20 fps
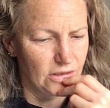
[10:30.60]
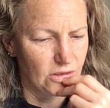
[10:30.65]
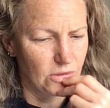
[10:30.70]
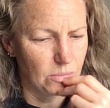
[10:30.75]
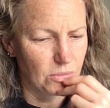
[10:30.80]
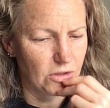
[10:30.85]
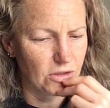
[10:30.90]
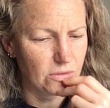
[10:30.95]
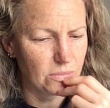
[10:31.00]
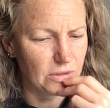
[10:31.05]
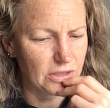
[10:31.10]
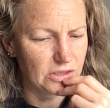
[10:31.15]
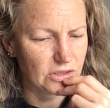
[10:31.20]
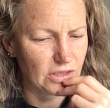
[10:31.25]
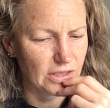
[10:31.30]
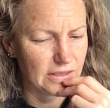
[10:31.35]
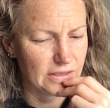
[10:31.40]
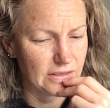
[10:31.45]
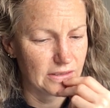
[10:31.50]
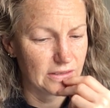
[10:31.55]
The bottle brush
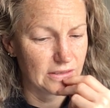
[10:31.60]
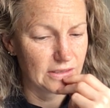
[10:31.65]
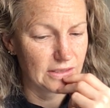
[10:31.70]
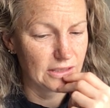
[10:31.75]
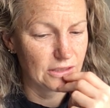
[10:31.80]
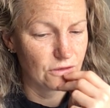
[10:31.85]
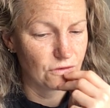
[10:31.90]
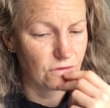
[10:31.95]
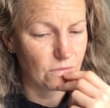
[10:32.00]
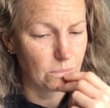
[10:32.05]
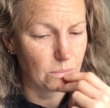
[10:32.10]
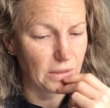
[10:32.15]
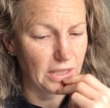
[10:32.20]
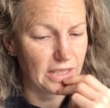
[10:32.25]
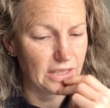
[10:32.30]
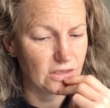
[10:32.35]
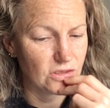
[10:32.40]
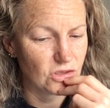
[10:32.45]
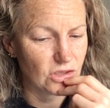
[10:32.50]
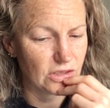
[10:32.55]
essence is for
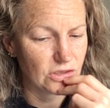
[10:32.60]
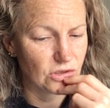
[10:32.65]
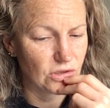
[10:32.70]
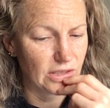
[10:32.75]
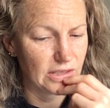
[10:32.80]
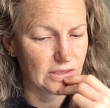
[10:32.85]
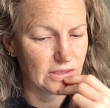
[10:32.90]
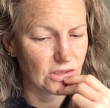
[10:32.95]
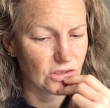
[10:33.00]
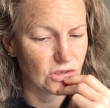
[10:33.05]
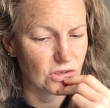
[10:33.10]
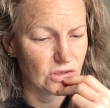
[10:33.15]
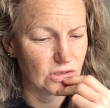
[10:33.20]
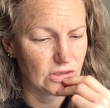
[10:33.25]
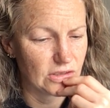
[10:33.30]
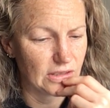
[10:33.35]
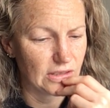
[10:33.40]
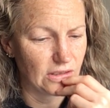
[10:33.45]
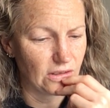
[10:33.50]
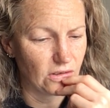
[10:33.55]
major
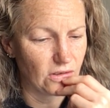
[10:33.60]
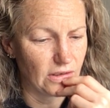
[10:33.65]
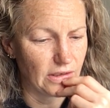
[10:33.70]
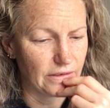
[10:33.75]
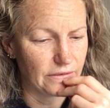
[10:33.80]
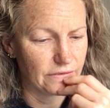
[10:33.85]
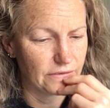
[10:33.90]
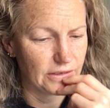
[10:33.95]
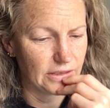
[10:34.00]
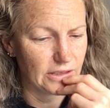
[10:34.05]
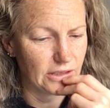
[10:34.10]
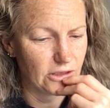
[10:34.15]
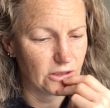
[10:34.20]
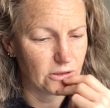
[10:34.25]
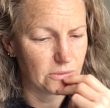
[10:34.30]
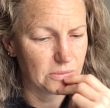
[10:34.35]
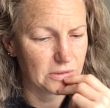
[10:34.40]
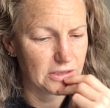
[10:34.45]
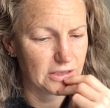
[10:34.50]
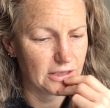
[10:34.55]
transitions in life. It
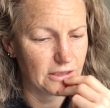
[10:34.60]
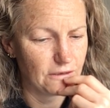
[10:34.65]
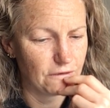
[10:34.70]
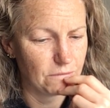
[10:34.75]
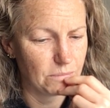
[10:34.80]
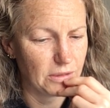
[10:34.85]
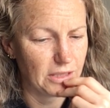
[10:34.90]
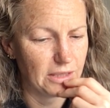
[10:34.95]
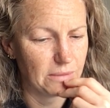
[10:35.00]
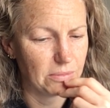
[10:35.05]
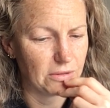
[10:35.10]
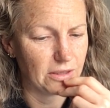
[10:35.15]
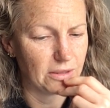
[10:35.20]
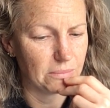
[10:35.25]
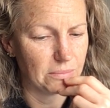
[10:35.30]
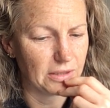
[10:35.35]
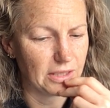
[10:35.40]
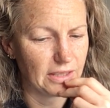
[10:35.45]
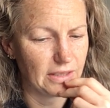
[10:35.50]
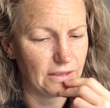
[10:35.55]
helps to give people a
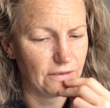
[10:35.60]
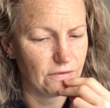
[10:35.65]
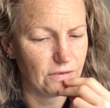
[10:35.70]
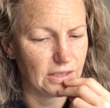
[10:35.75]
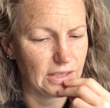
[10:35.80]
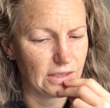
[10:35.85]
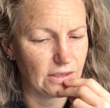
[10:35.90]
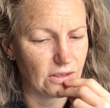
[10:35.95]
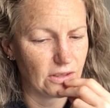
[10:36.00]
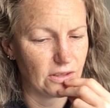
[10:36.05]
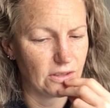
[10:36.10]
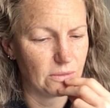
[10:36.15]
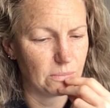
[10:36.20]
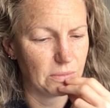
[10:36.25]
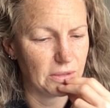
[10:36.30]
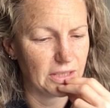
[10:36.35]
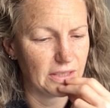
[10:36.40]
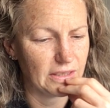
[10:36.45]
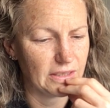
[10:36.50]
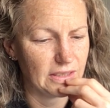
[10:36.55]
belief in their own
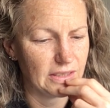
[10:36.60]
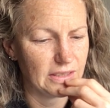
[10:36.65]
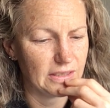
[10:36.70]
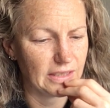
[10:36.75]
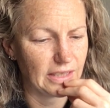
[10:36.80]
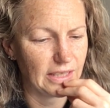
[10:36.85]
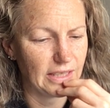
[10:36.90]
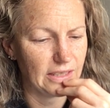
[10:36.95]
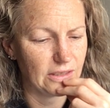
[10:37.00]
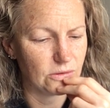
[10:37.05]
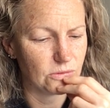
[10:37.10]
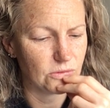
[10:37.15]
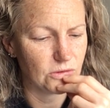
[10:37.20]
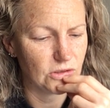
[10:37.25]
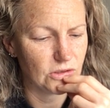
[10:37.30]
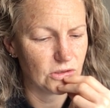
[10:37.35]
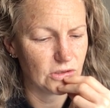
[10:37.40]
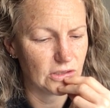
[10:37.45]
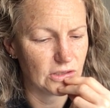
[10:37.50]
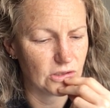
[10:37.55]
ability to handle
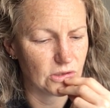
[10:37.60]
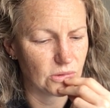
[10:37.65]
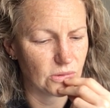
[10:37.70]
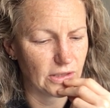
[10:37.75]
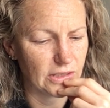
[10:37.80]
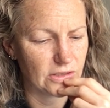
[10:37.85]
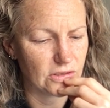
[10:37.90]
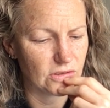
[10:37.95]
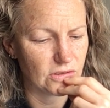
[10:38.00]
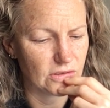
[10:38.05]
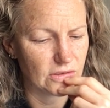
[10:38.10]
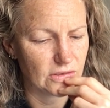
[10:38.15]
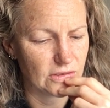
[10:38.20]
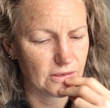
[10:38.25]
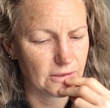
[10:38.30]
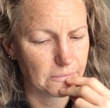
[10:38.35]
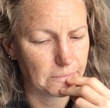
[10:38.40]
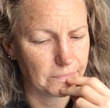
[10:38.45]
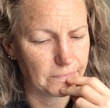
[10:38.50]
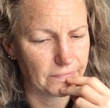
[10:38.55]
new
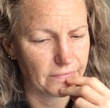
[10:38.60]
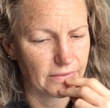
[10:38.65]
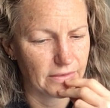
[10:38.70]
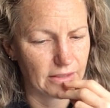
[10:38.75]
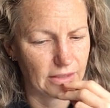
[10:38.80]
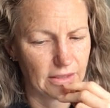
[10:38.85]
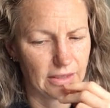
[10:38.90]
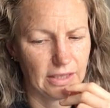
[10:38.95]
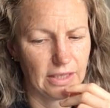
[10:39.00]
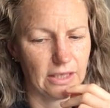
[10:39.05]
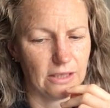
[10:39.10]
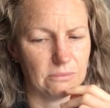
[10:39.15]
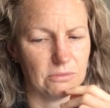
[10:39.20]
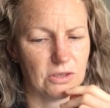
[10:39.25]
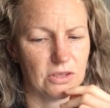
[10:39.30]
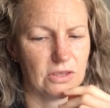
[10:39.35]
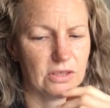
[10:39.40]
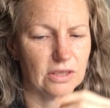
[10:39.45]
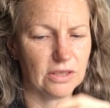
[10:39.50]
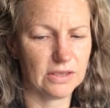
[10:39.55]
situations. Now I'm
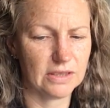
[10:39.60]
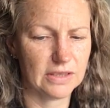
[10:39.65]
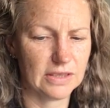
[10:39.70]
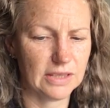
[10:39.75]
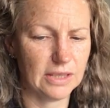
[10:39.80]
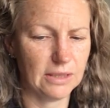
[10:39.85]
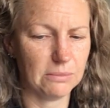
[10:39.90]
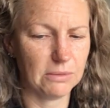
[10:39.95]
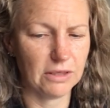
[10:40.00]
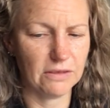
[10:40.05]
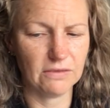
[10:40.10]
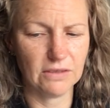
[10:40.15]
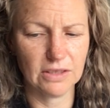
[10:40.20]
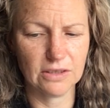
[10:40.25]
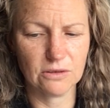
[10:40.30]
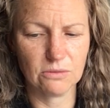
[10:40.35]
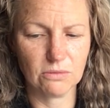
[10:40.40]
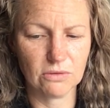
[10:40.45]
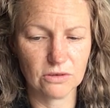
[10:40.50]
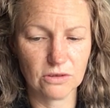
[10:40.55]
just going to skim over
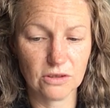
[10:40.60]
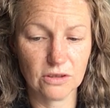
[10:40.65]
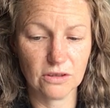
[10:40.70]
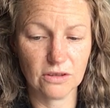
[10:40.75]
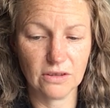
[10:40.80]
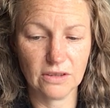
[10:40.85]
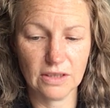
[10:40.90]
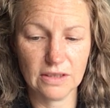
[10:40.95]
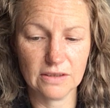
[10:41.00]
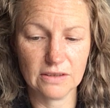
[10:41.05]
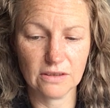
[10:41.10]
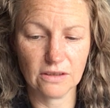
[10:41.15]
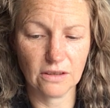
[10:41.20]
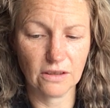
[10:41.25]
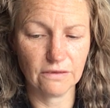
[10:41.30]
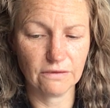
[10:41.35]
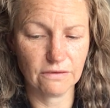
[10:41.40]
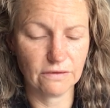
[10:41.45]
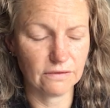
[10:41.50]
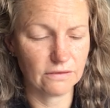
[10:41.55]
this two things that
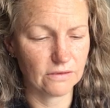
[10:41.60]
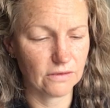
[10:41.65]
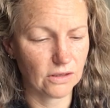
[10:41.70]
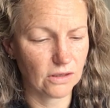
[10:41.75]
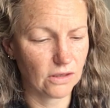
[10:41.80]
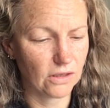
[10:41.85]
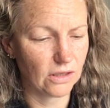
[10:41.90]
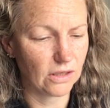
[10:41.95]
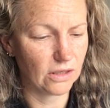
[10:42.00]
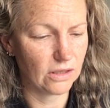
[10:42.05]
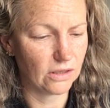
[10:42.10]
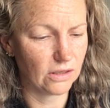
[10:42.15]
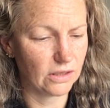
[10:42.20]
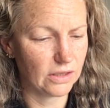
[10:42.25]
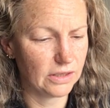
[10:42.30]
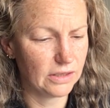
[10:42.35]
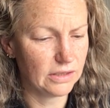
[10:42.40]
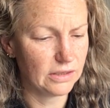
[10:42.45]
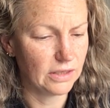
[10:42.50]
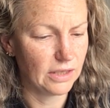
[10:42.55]
I've
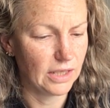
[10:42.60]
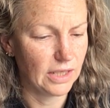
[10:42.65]
highlighted.